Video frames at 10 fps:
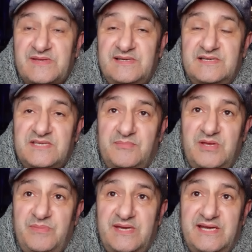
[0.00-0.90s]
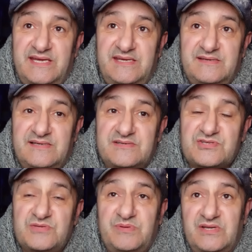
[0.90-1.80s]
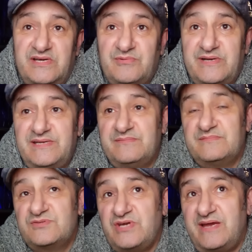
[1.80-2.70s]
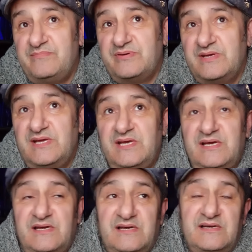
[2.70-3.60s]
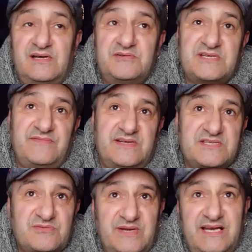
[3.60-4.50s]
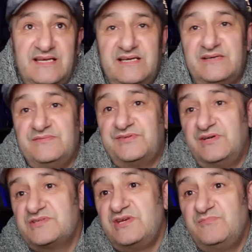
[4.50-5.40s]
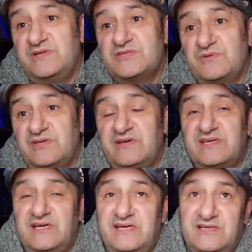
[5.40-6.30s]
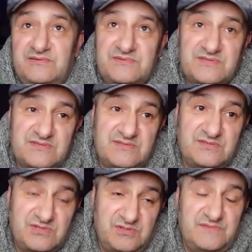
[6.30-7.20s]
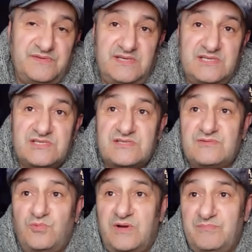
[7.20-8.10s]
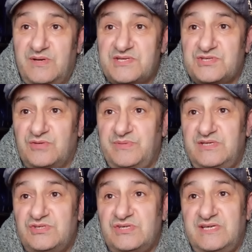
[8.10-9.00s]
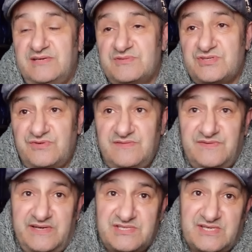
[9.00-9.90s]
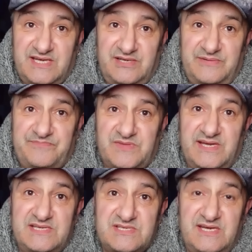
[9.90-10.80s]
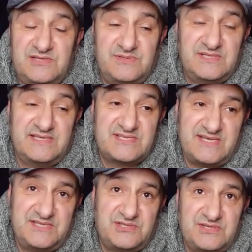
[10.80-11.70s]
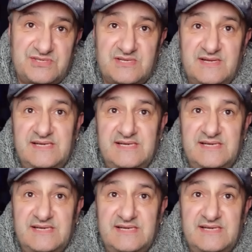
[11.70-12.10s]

WBA super lightweight champ. Jose Valenzuela, 13 wins with 9 KOs, 2 defeats, 1 by stoppage, and that was 3 fights ago against Edwin de los Santos.